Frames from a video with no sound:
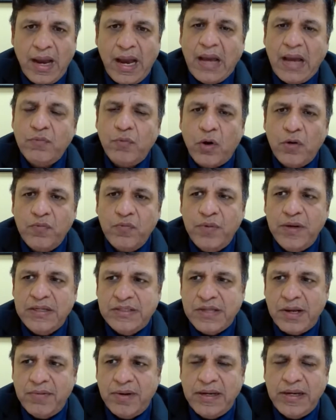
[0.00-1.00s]
and what we
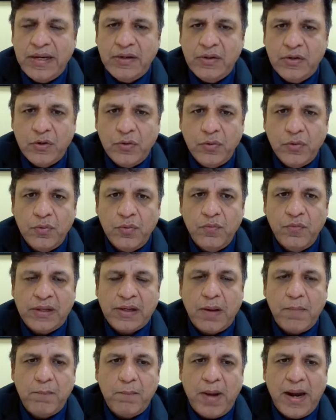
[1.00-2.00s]
generally do will
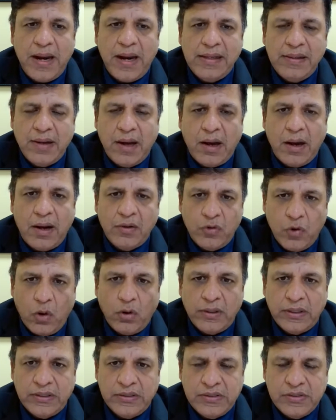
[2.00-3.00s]
combine our
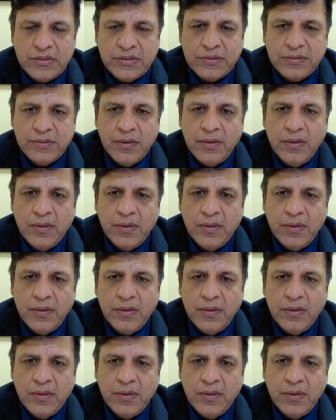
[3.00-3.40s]
knowledge